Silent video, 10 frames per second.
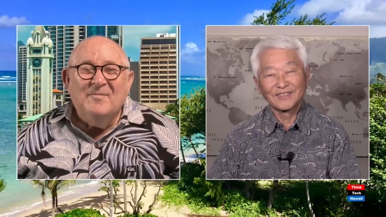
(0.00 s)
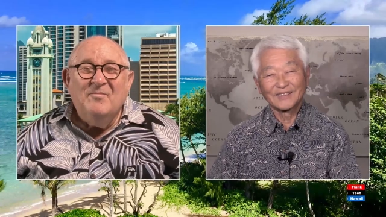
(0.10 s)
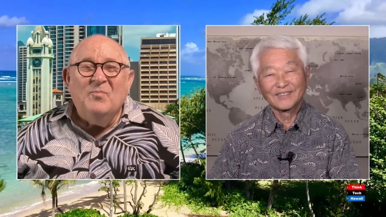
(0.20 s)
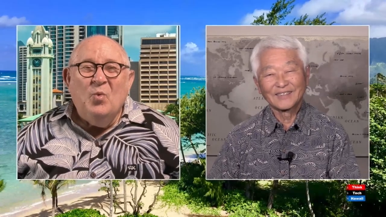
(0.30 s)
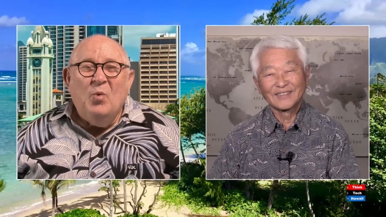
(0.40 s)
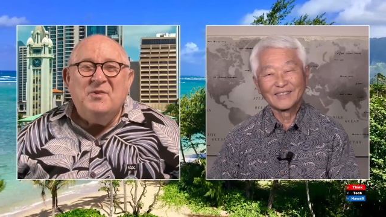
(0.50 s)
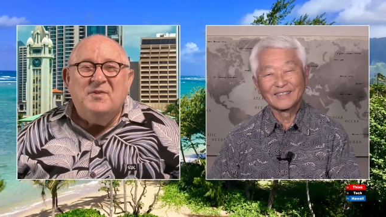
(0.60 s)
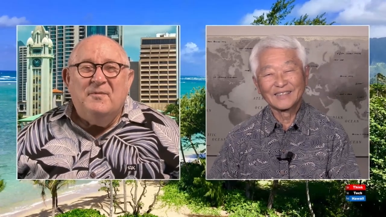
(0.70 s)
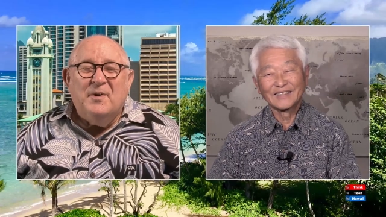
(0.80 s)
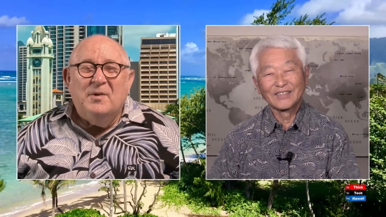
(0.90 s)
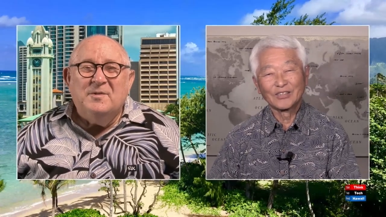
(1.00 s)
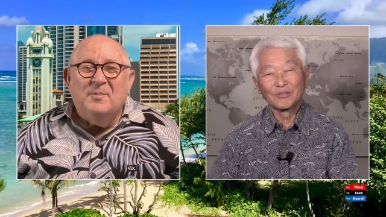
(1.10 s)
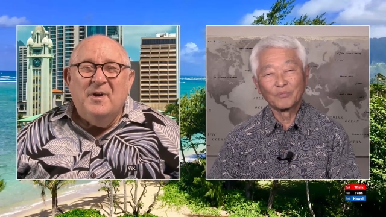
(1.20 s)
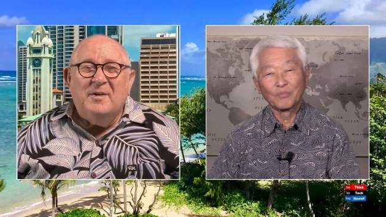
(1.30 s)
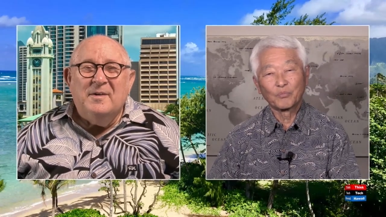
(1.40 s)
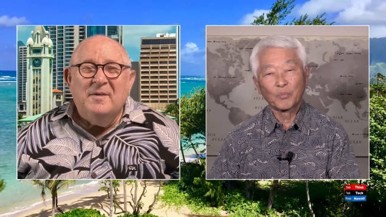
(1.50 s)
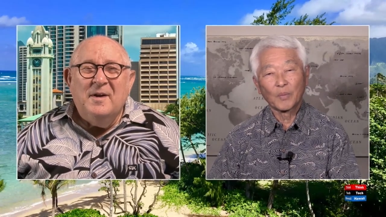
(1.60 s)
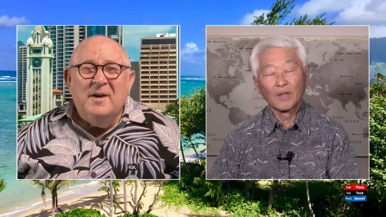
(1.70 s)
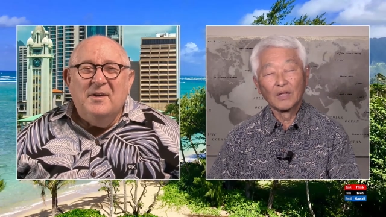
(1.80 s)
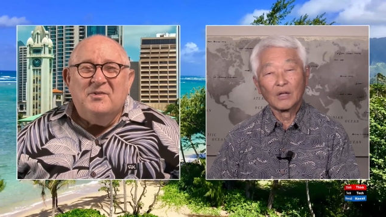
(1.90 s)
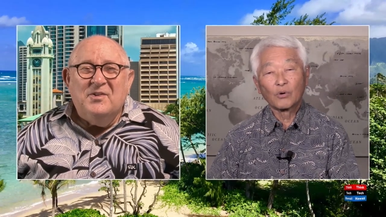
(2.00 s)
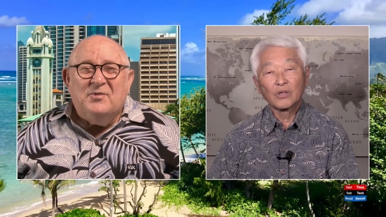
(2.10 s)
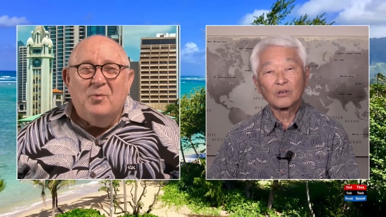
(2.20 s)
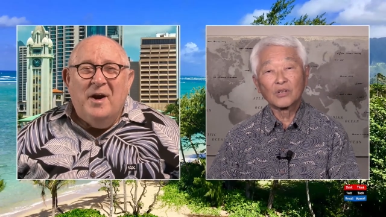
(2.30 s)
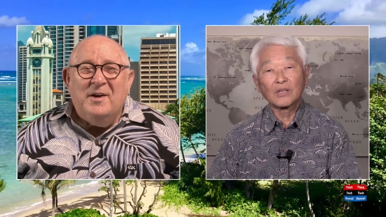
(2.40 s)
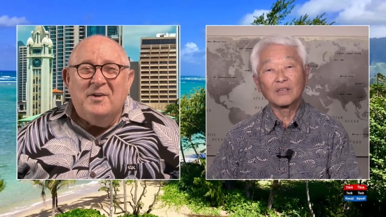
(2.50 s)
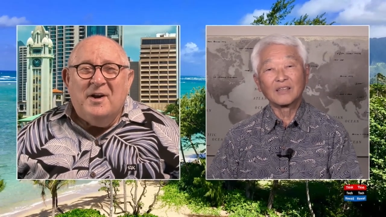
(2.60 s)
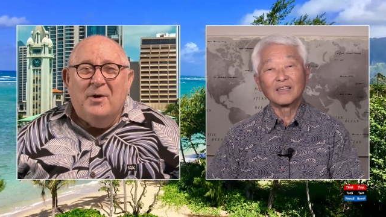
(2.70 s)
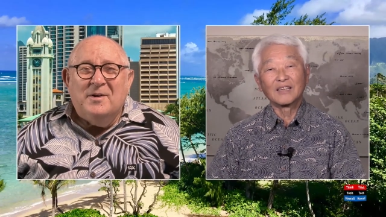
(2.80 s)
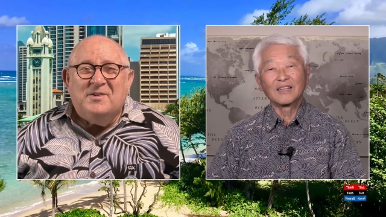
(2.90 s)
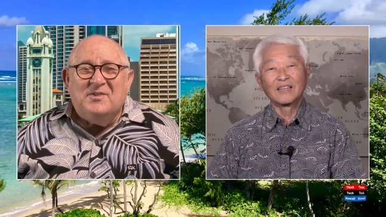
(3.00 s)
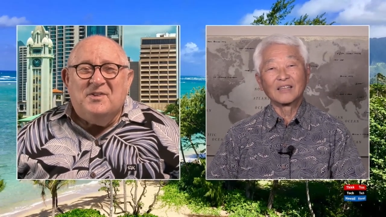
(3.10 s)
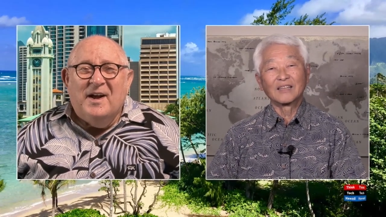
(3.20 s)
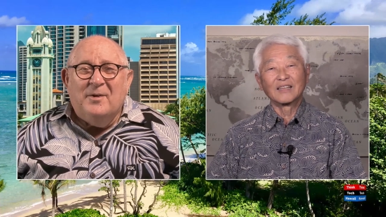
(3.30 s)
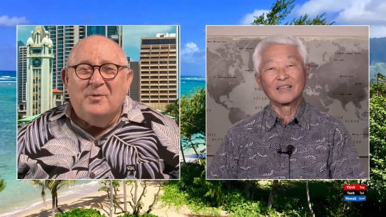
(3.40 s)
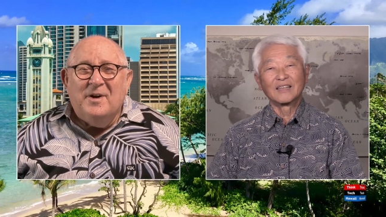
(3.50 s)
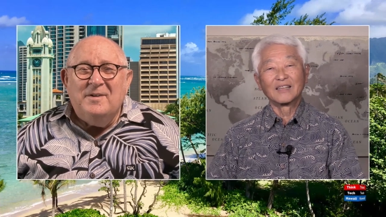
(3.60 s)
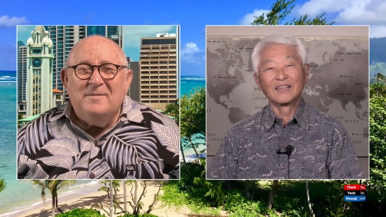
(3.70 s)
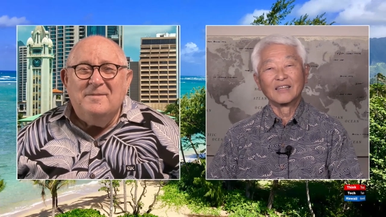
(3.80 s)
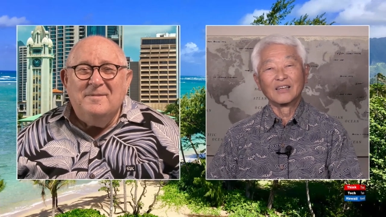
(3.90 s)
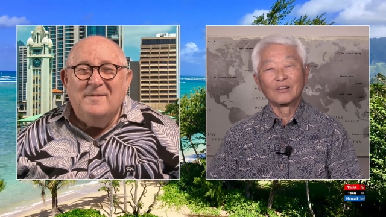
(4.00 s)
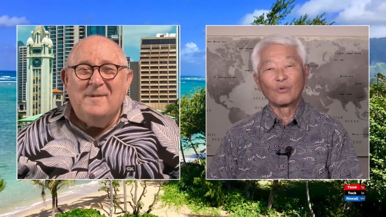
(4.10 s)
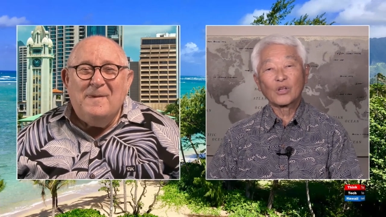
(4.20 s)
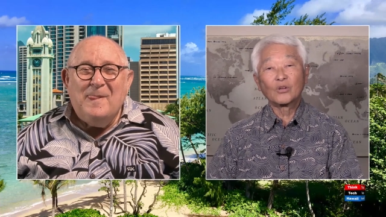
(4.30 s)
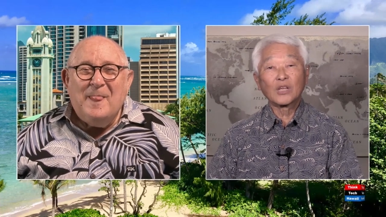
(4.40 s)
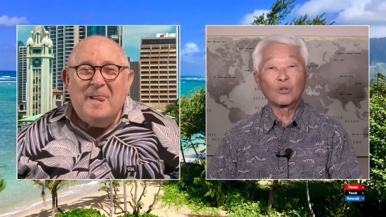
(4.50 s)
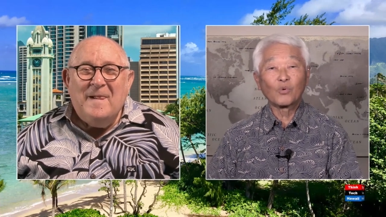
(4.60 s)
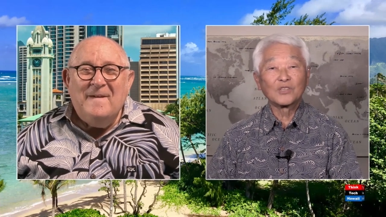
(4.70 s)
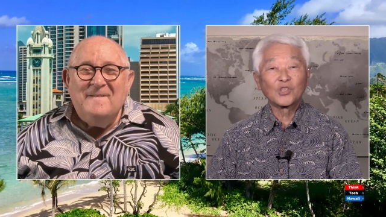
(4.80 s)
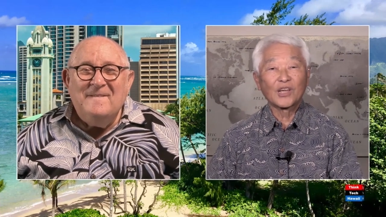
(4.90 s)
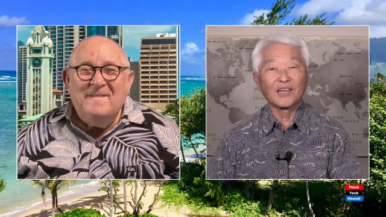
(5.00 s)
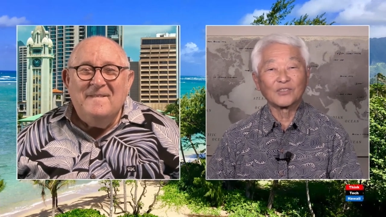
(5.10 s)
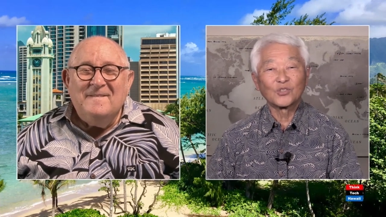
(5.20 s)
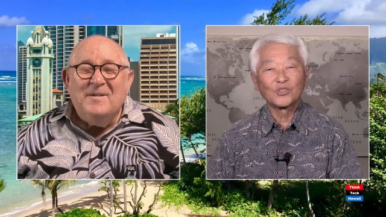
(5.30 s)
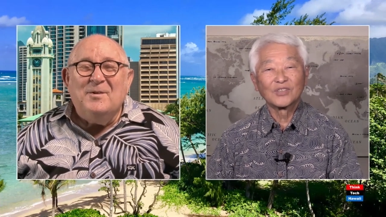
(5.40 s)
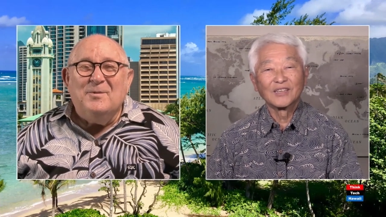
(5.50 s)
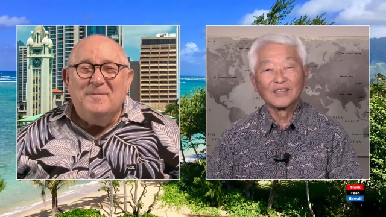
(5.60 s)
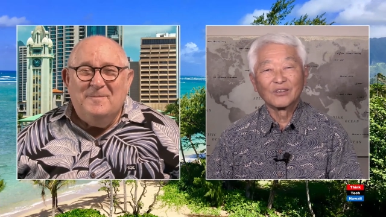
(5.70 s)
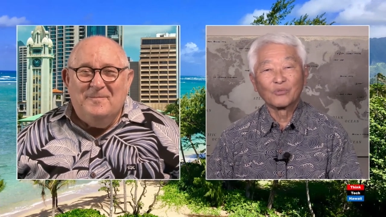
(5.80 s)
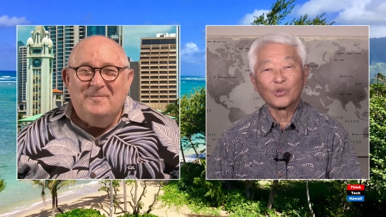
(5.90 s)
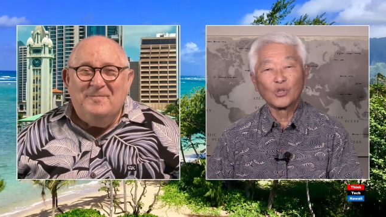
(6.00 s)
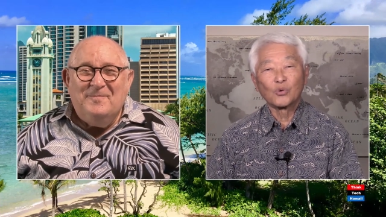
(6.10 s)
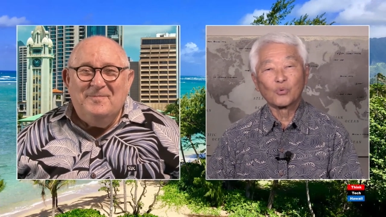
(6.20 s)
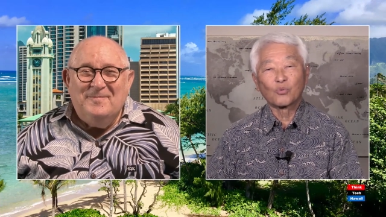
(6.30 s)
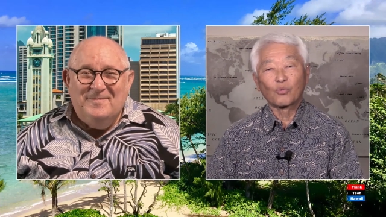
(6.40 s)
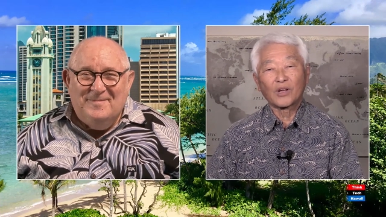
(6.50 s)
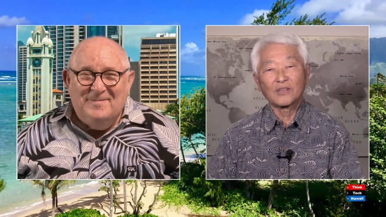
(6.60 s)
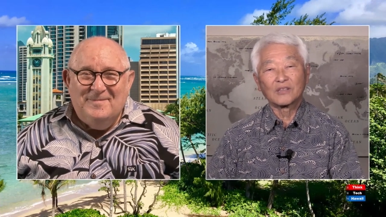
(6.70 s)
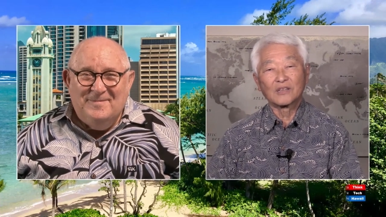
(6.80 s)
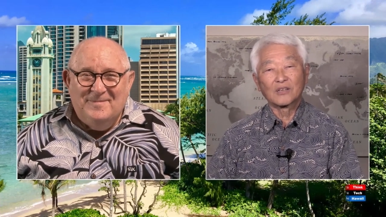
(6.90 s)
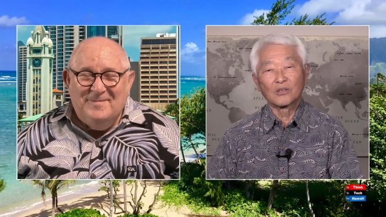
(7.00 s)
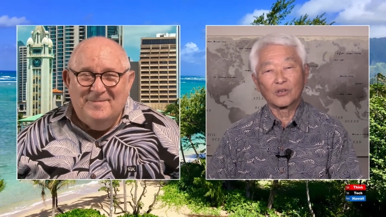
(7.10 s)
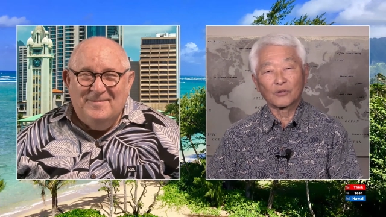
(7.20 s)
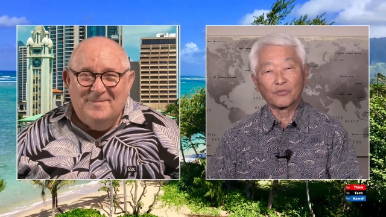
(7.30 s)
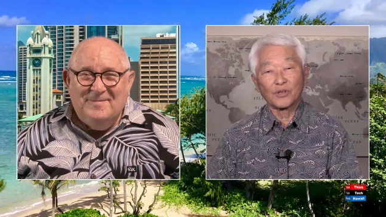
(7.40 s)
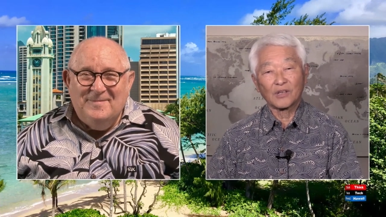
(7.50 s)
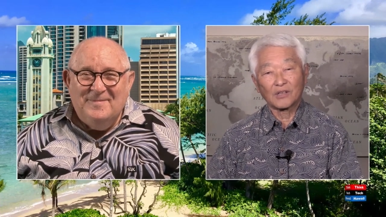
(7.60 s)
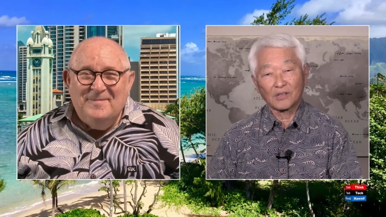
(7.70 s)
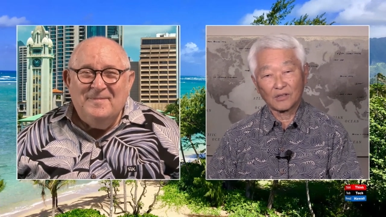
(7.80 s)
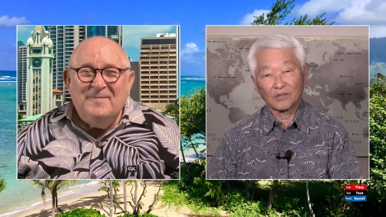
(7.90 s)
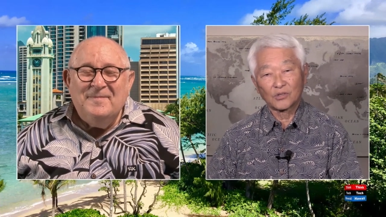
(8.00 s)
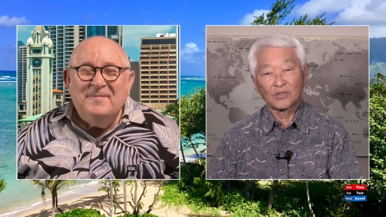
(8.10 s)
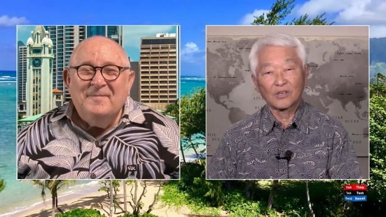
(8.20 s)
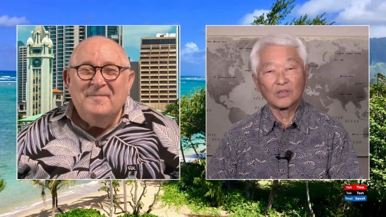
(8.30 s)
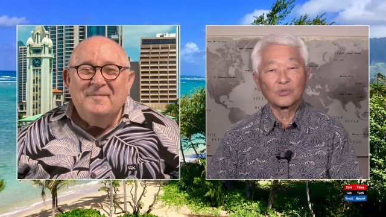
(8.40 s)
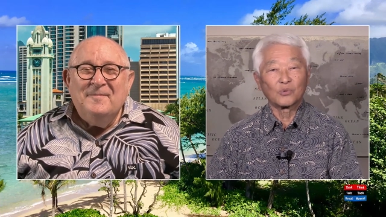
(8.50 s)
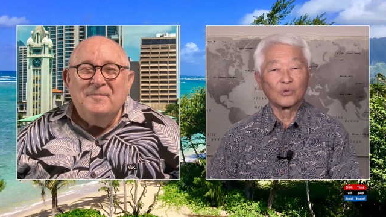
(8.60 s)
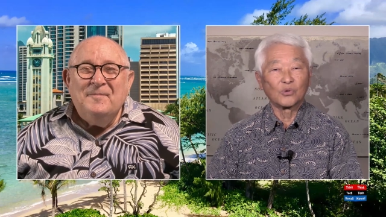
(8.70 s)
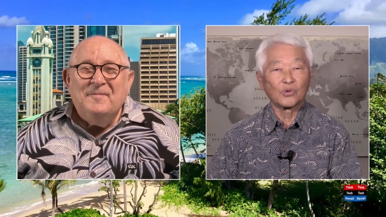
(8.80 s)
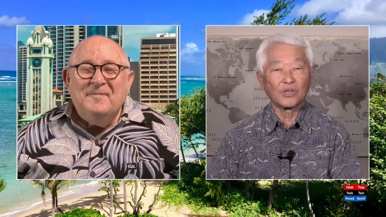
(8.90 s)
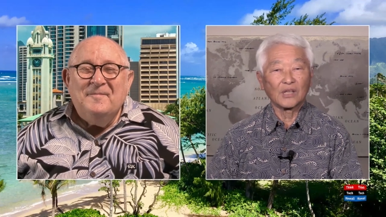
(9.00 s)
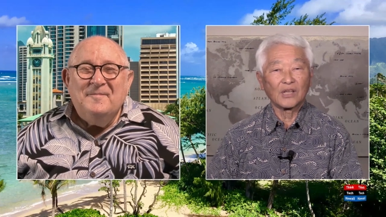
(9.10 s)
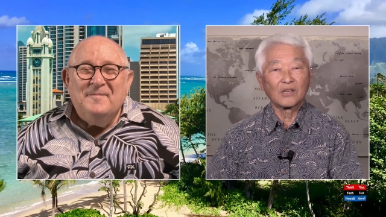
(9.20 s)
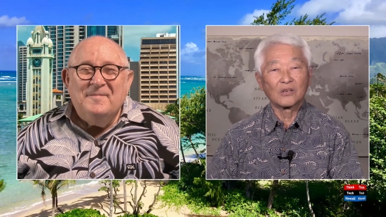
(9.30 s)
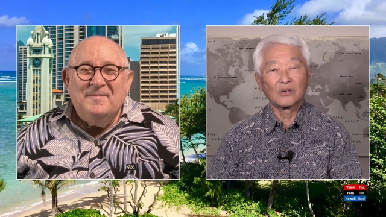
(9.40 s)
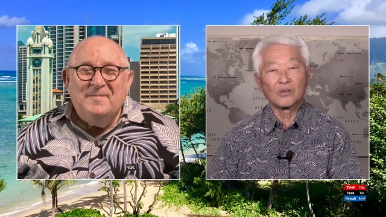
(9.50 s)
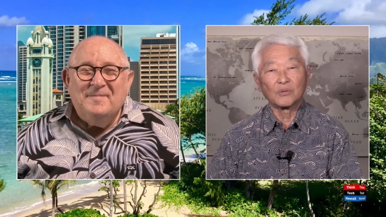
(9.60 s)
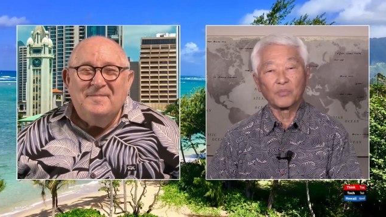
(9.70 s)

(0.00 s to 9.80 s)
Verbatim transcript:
Speaker 1: Hmm, what's difficult about it? It's just well, writing only, characters down, right?
Speaker 2: Well, you only get one chance. Oh. When you write the calligraphy, in, in this case, we're doing ink on